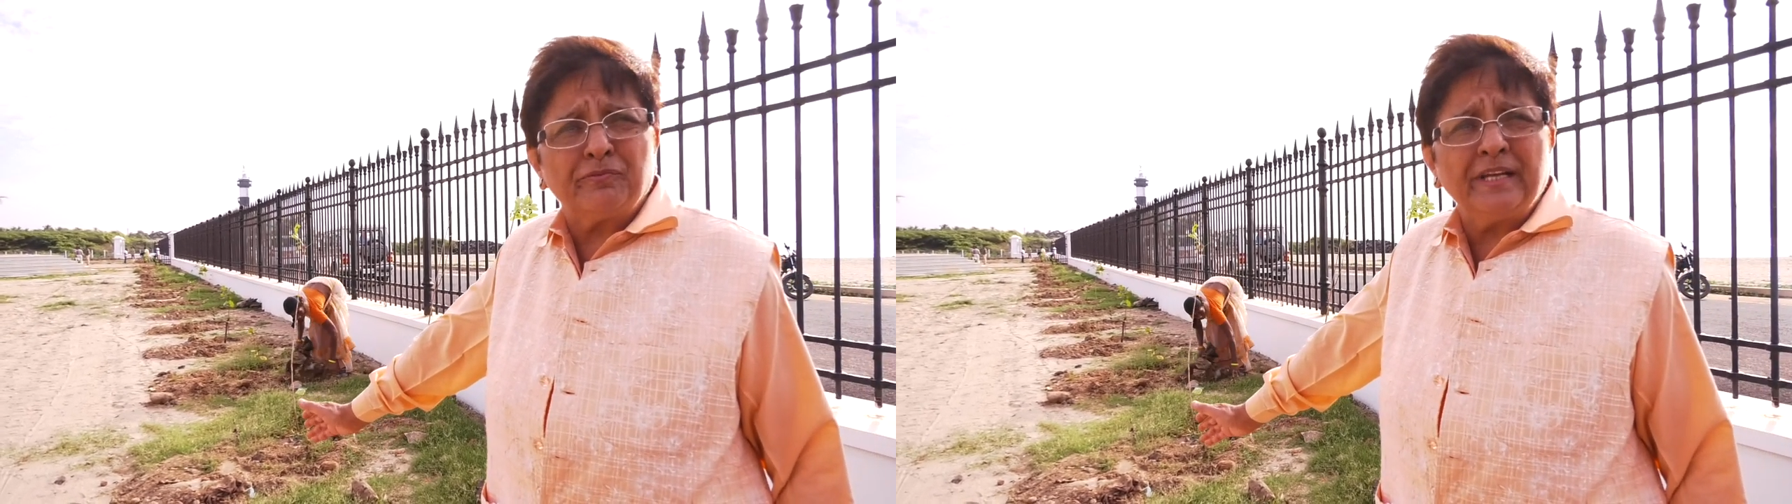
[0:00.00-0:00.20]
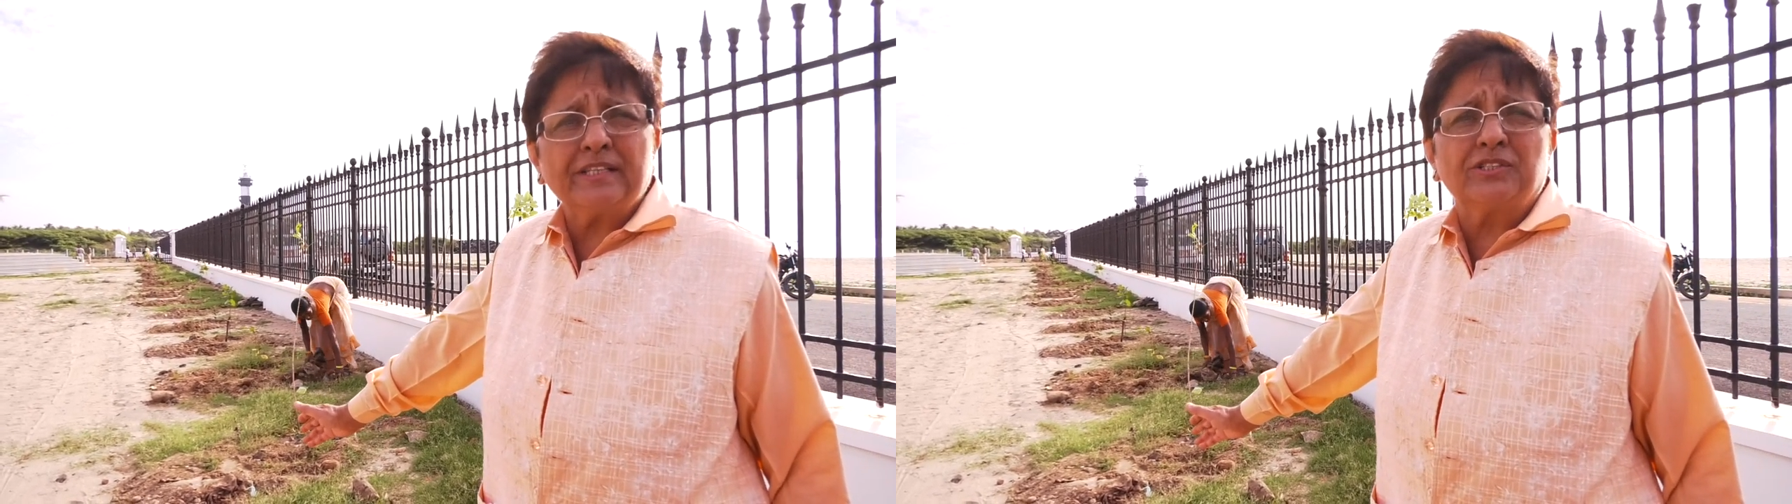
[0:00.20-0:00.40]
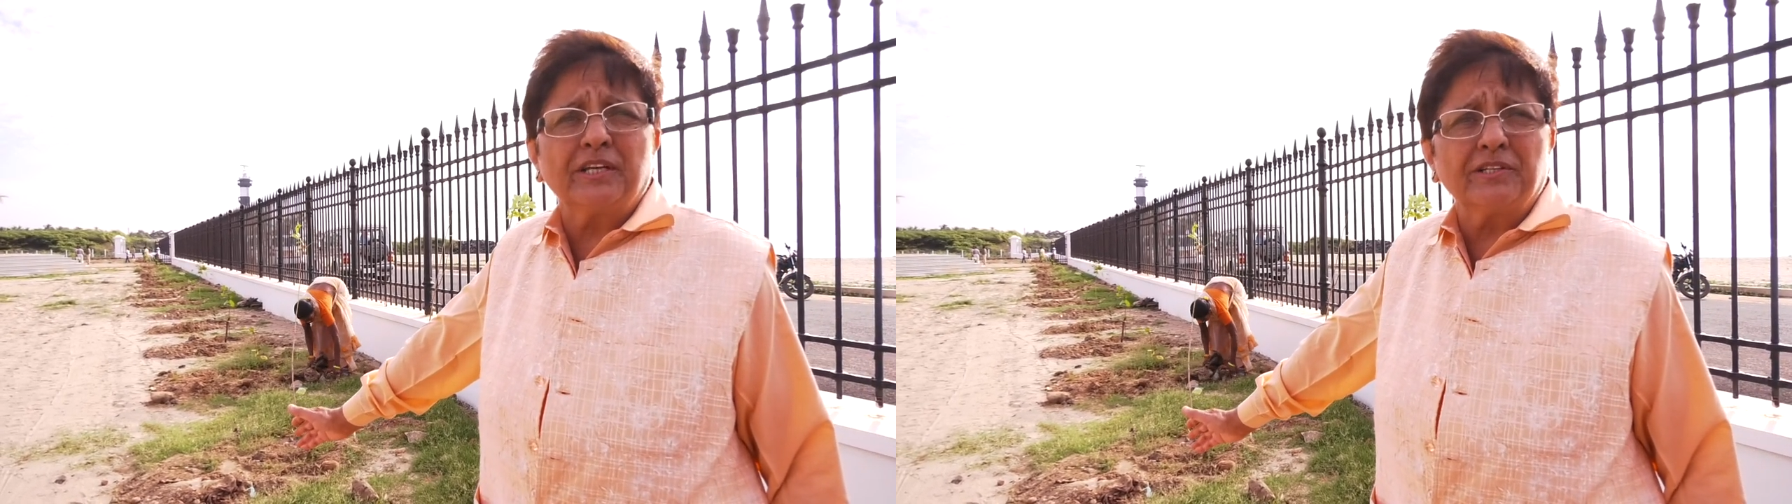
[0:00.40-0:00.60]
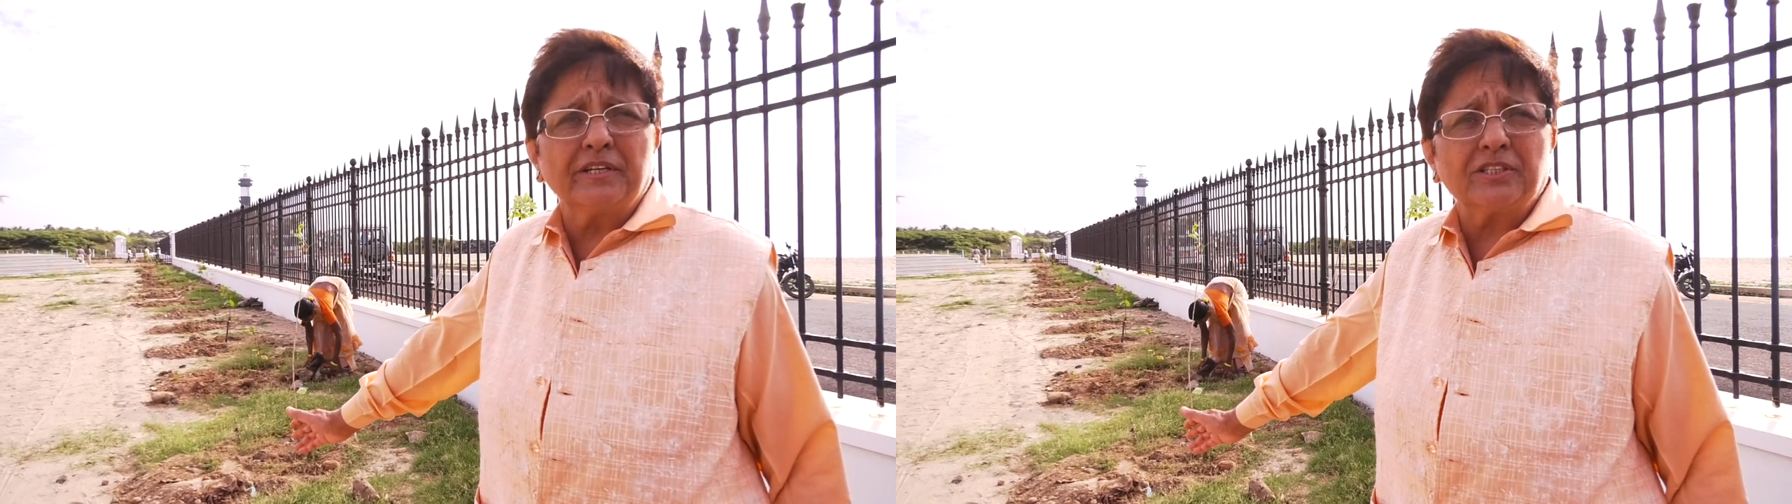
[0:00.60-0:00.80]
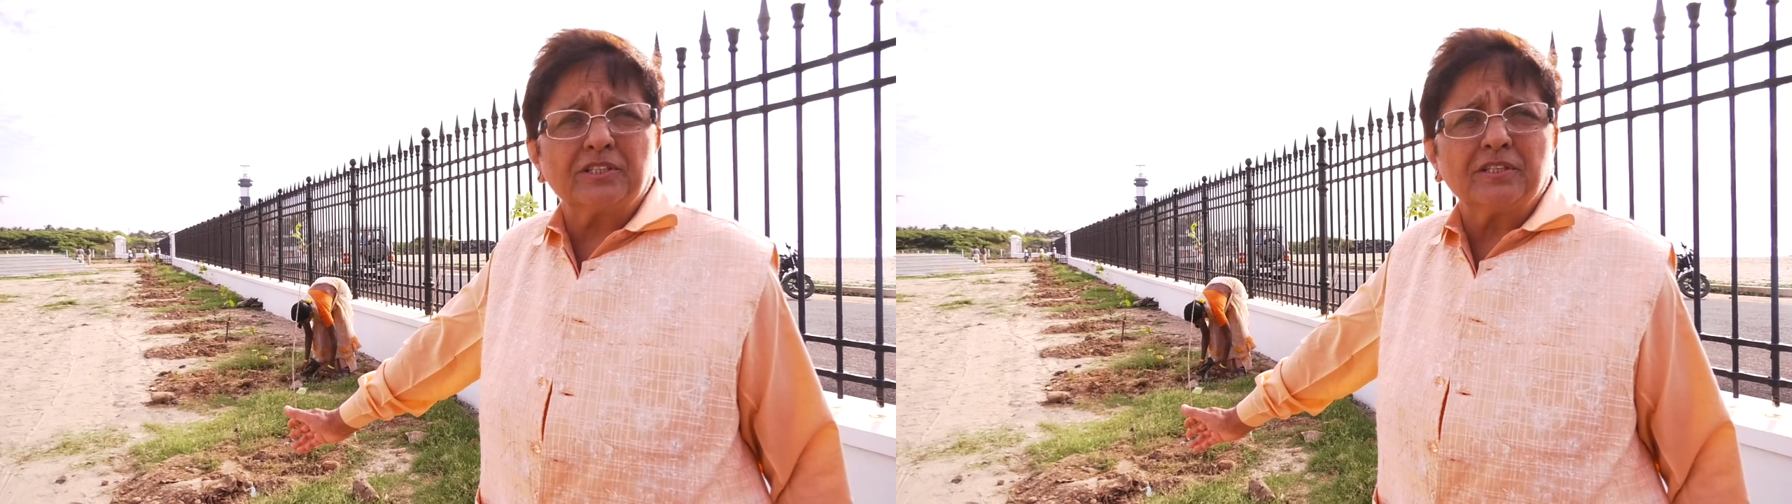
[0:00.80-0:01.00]
next
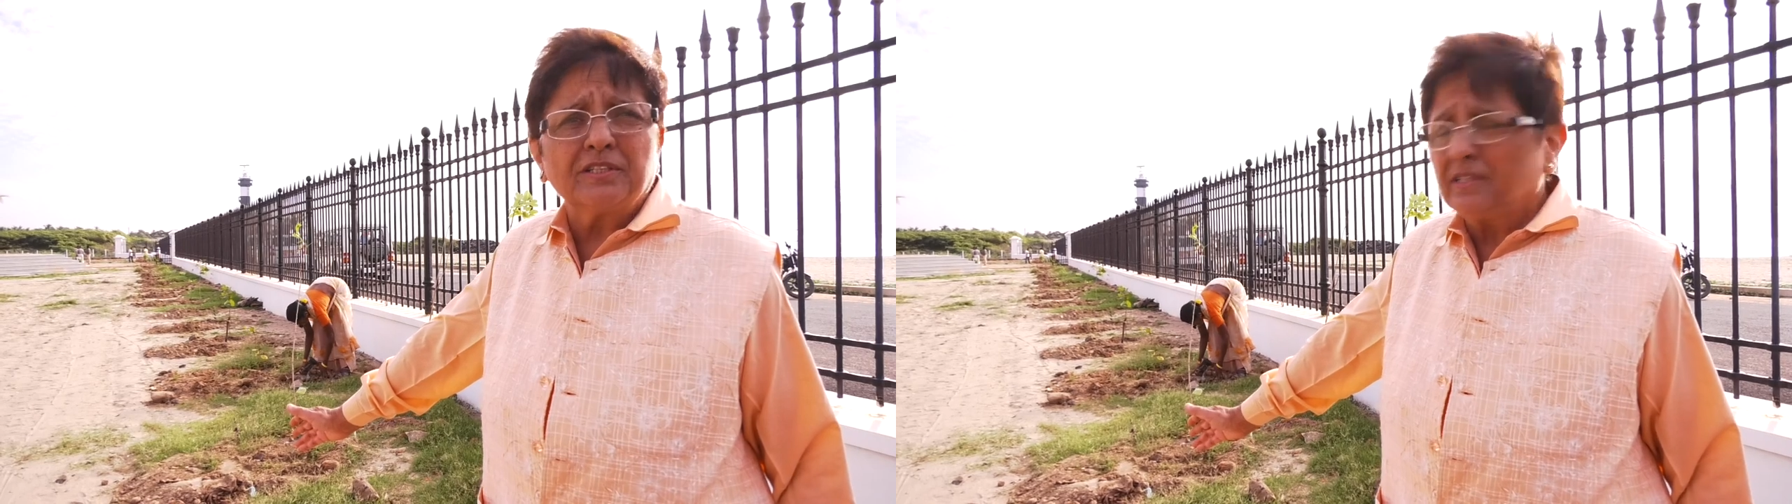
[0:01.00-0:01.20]
generation.